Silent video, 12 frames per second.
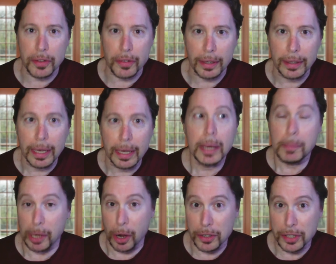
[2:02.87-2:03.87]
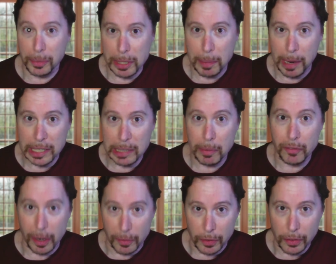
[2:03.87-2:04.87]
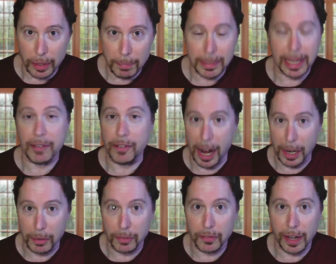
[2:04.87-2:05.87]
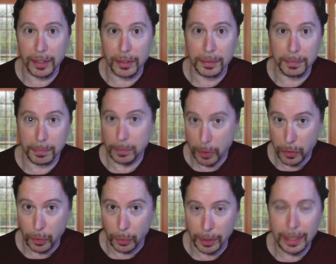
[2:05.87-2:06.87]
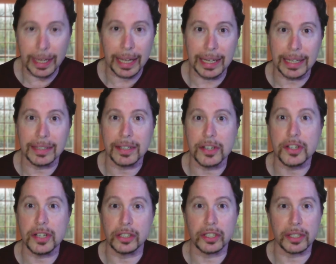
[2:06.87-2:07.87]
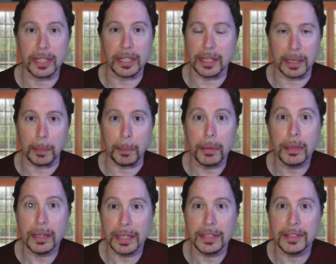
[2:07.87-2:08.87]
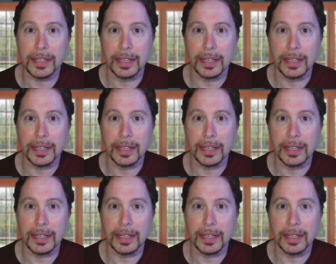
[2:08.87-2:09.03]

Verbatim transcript: thing. Because they're responsible for everything, they have hire and fire authority and essentially complete